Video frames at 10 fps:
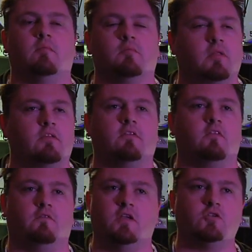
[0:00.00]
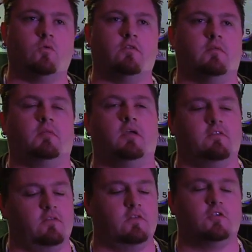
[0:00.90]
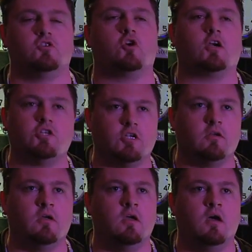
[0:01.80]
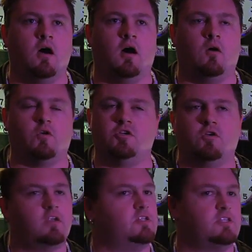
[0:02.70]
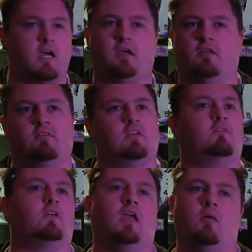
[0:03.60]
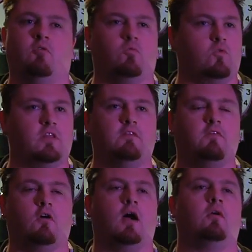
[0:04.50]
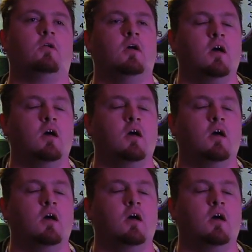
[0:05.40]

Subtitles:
It plays to the visuals, it plays to the destruction, which you're just not going to see if the camera's really far out.